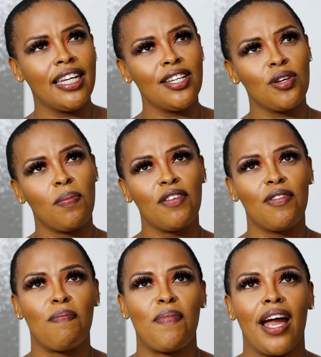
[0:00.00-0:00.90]
get into a bit of
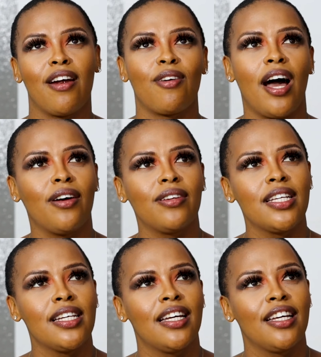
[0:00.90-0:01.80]
a background,
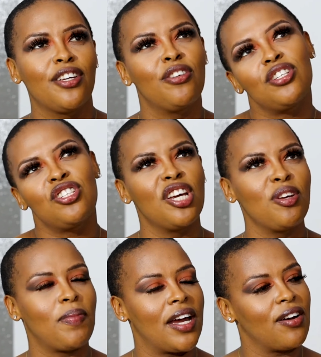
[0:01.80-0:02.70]
just share
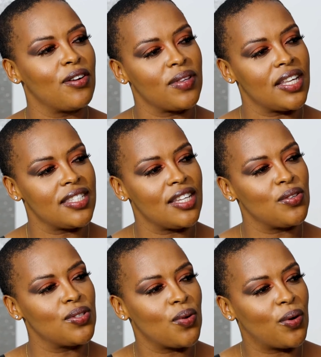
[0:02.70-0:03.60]
your background with us and
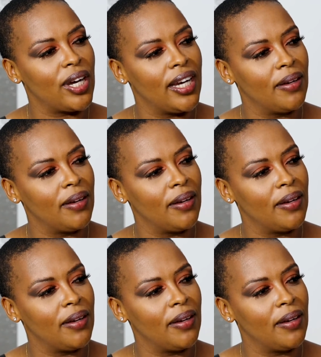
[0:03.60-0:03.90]
your story.